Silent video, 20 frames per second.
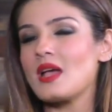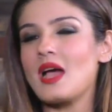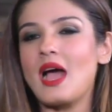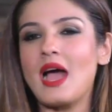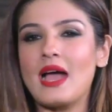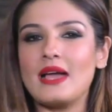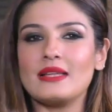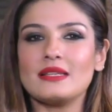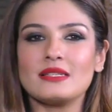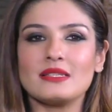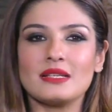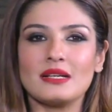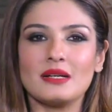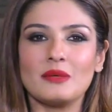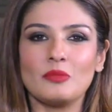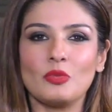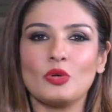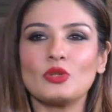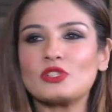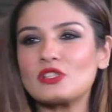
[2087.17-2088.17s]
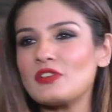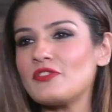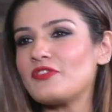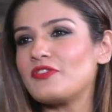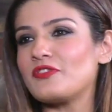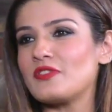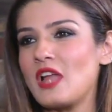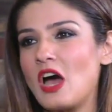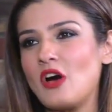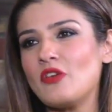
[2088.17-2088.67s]
And most
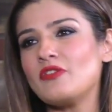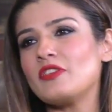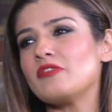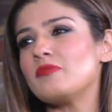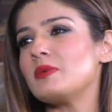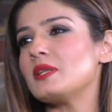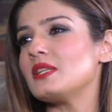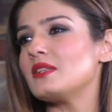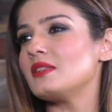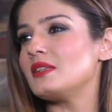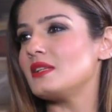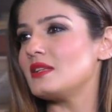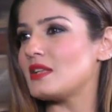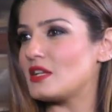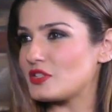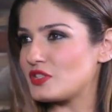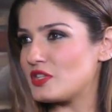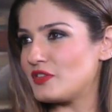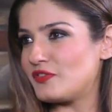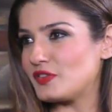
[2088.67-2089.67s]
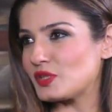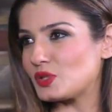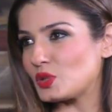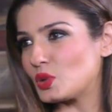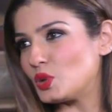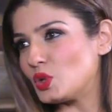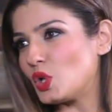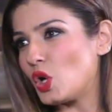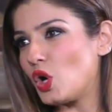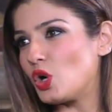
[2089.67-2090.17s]
of now, we've been in the industry for
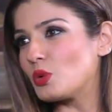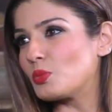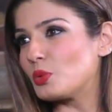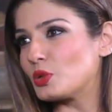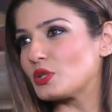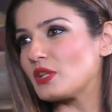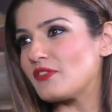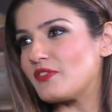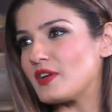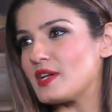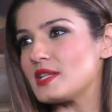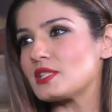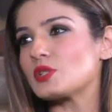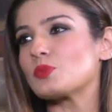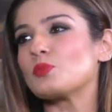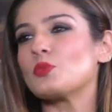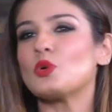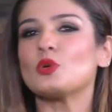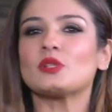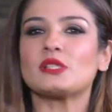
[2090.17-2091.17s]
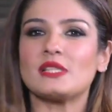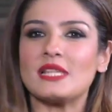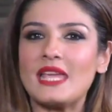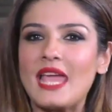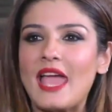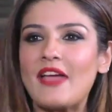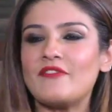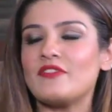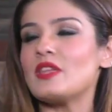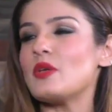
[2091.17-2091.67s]
so long, both of us.
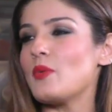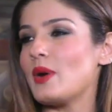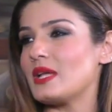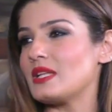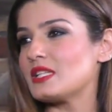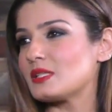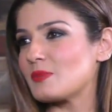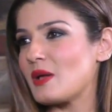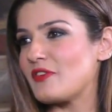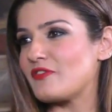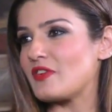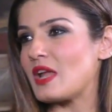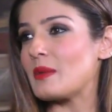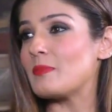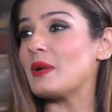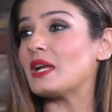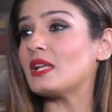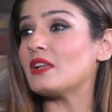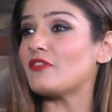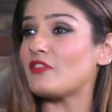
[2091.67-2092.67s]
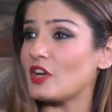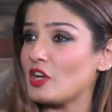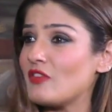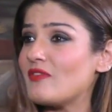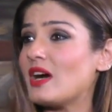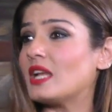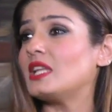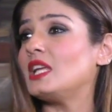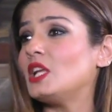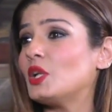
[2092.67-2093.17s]
Mostly everyone is my friend. But in front of
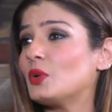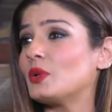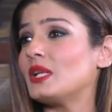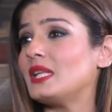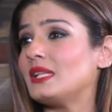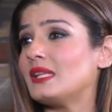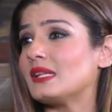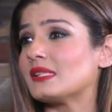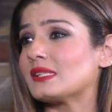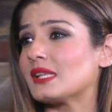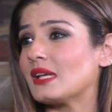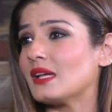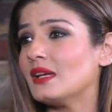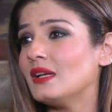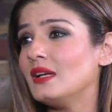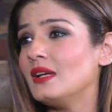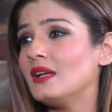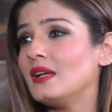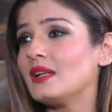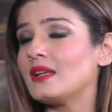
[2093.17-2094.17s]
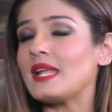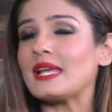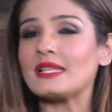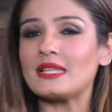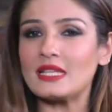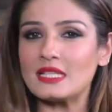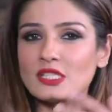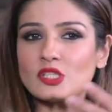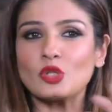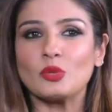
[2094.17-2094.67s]
Anil only, they say. Like,
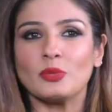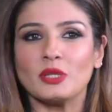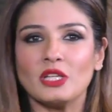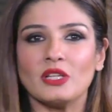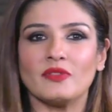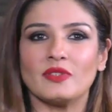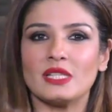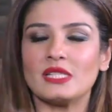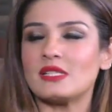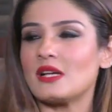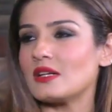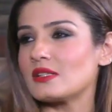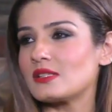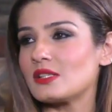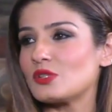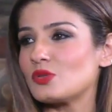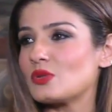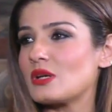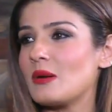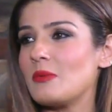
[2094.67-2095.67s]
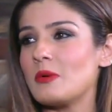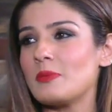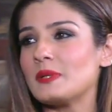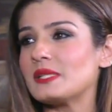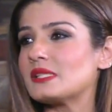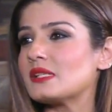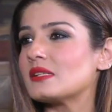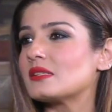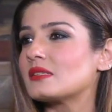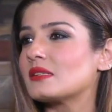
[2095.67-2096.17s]
there are so many of these youngsters who come up
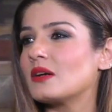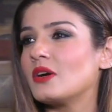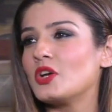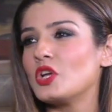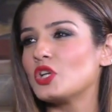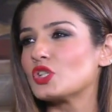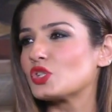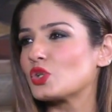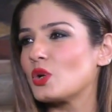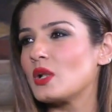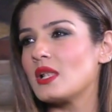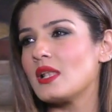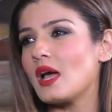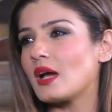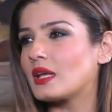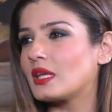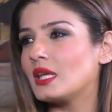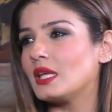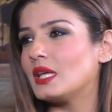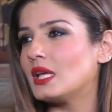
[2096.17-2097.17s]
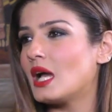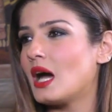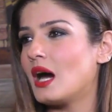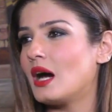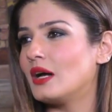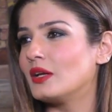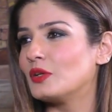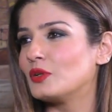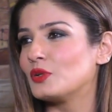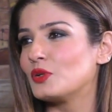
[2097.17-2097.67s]
and say, sir, you're so lucky,
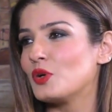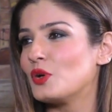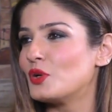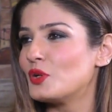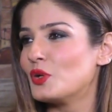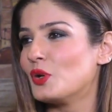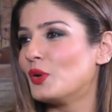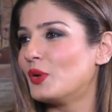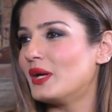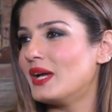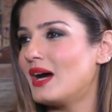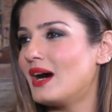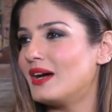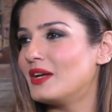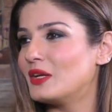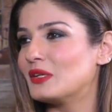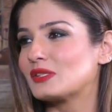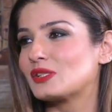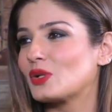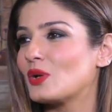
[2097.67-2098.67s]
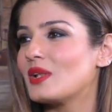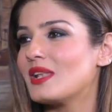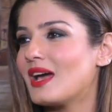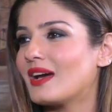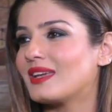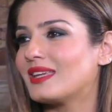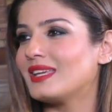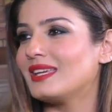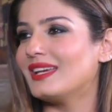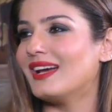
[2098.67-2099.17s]
yeah. You don't know, yeah. You're so
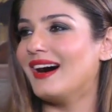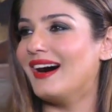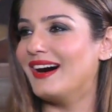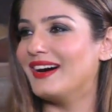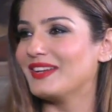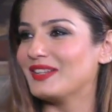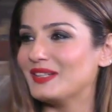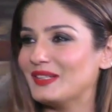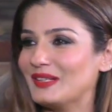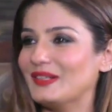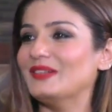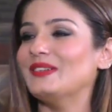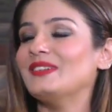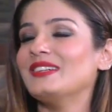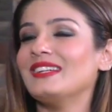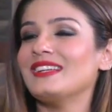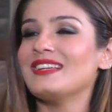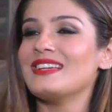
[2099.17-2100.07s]
lucky, yeah. You know?